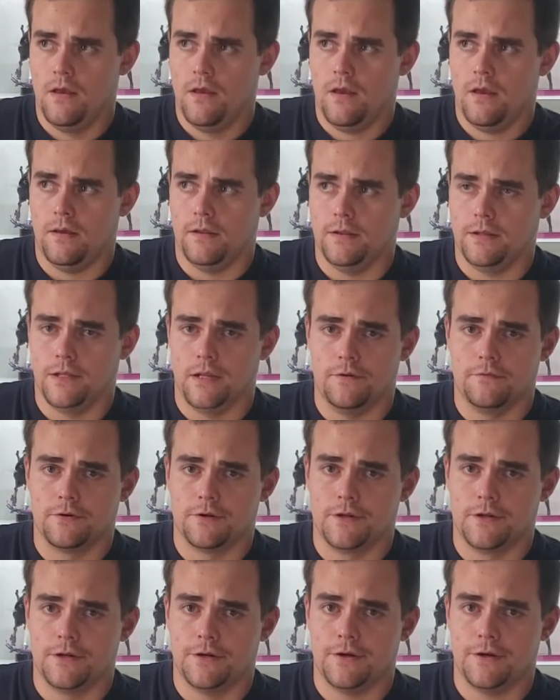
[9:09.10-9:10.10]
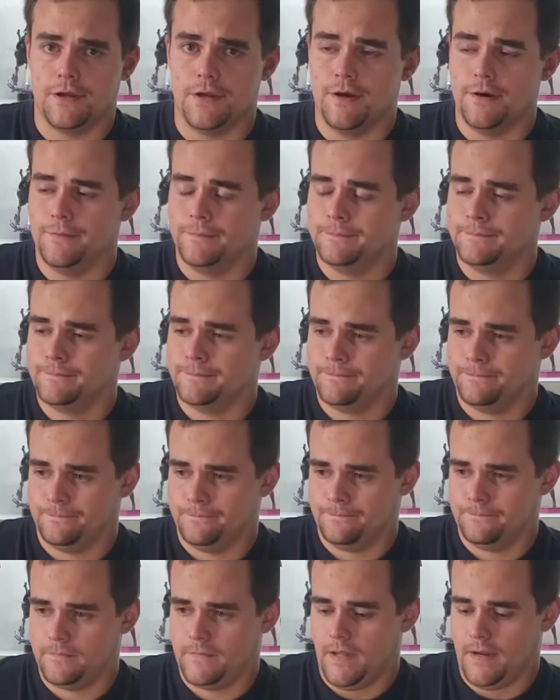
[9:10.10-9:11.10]
a little over a year ago.
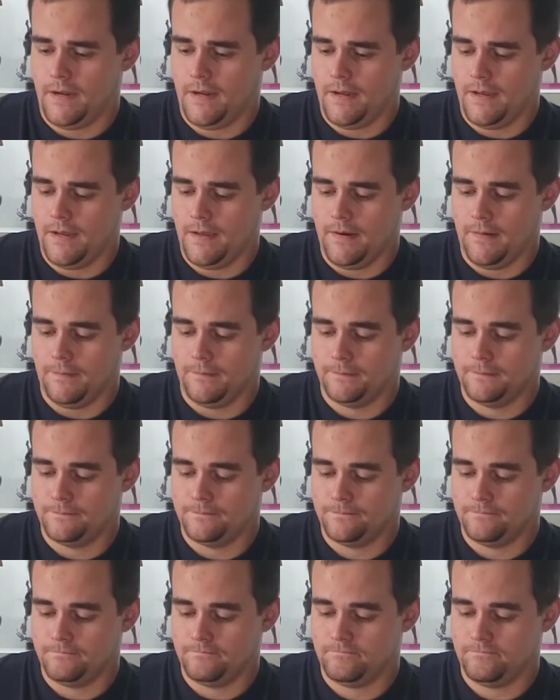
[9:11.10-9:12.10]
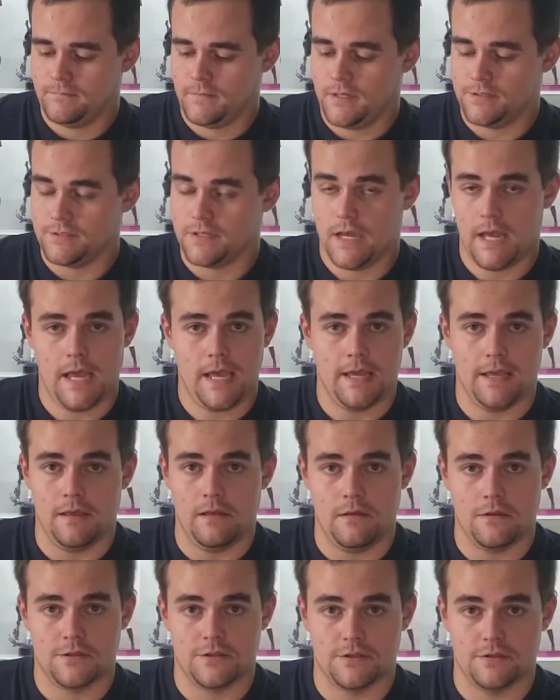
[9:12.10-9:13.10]
And I was like, hey,
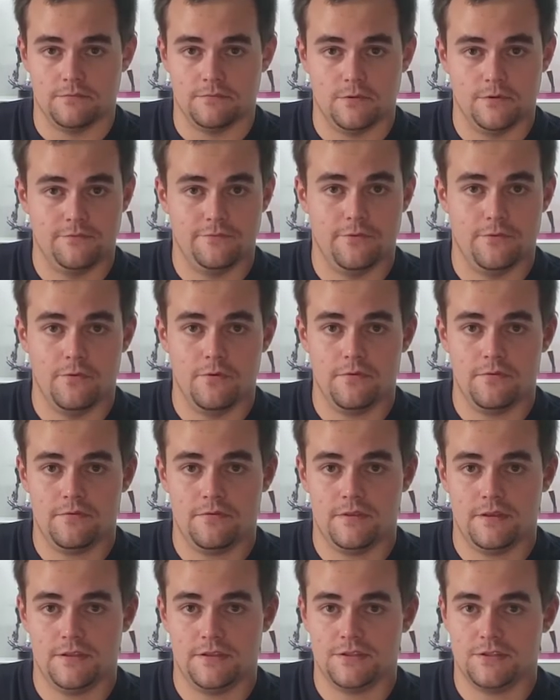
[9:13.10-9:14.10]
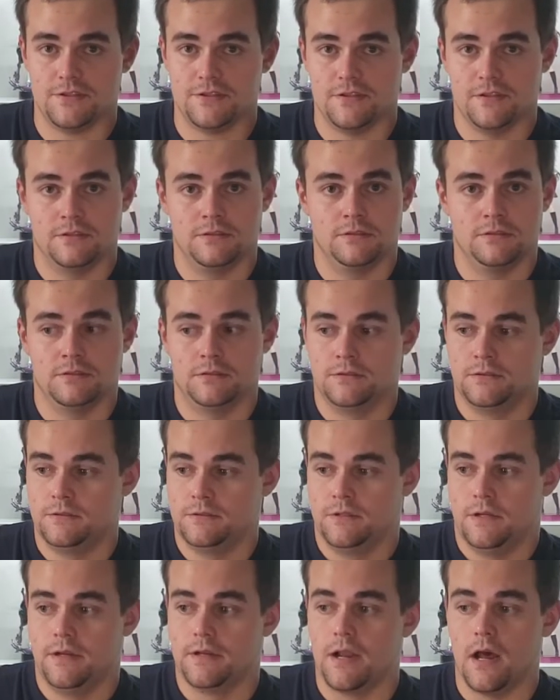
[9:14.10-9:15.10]
it's a 1/4 that's
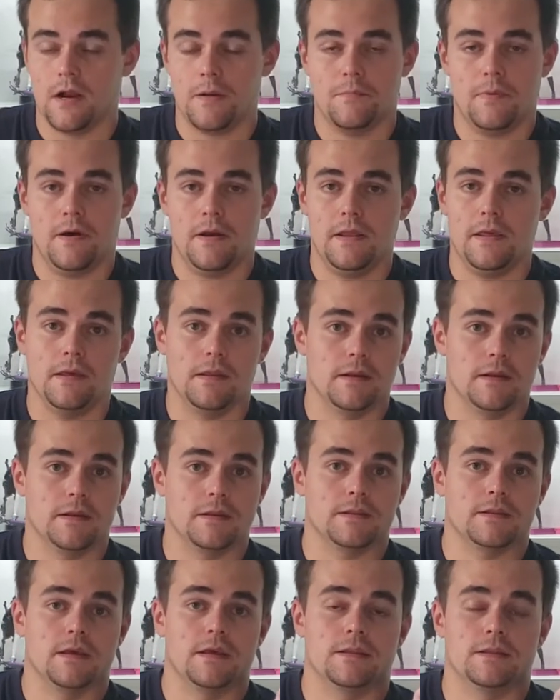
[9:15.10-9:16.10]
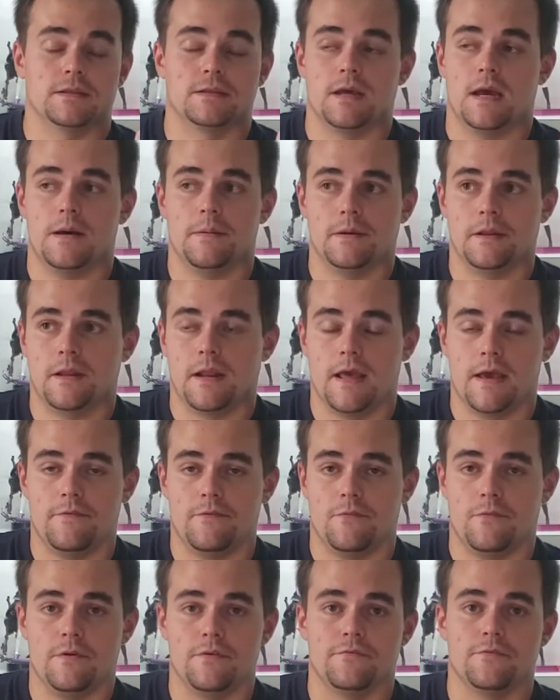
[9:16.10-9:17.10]
not a bunny. And at the time, I didn't have a
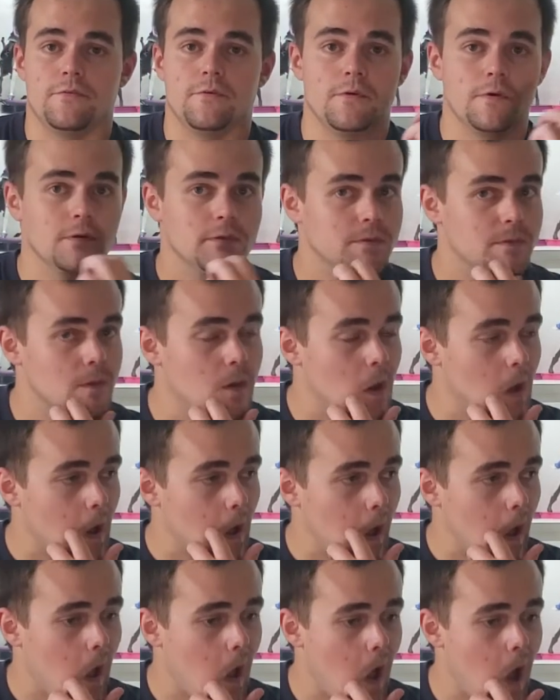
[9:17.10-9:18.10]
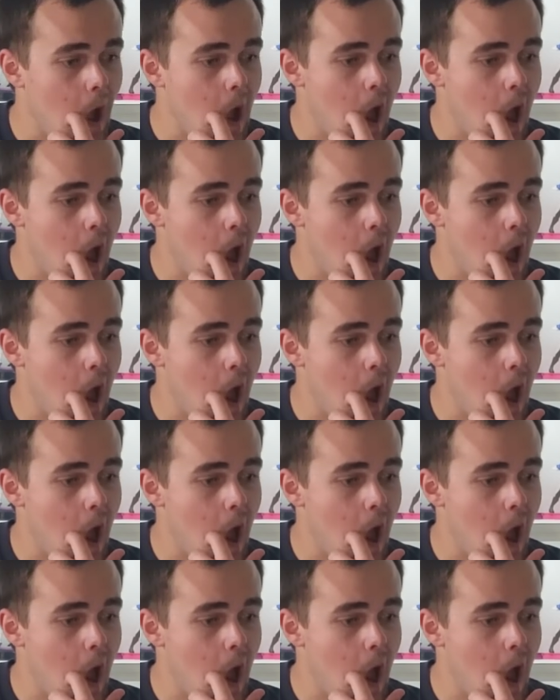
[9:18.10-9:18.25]
1/4.